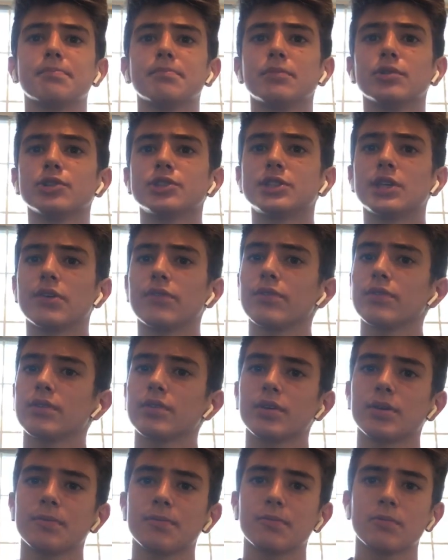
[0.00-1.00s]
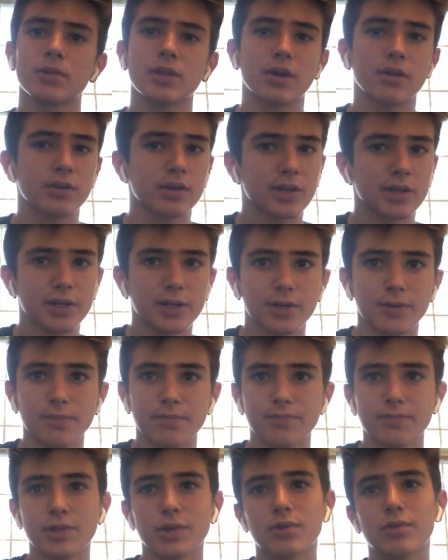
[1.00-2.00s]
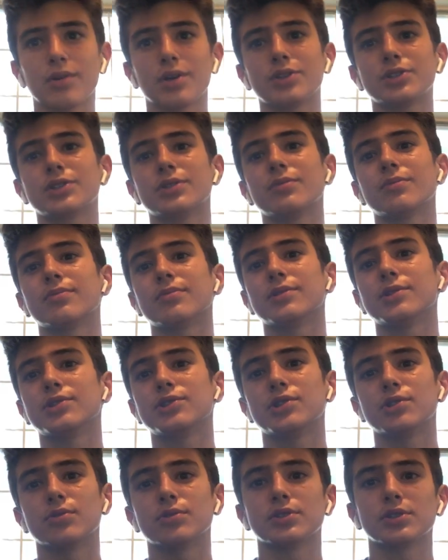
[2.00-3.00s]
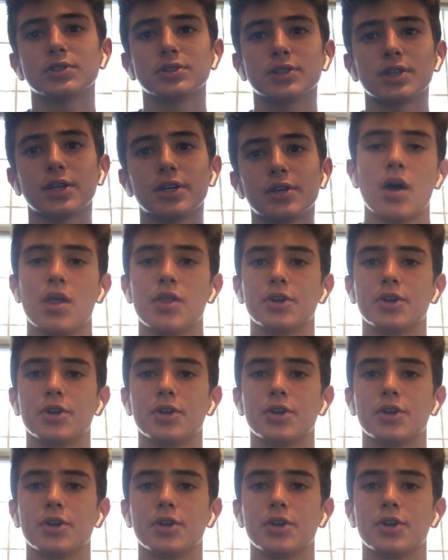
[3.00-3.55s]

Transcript: Most definitely, without a doubt, no question, this shoe is insane.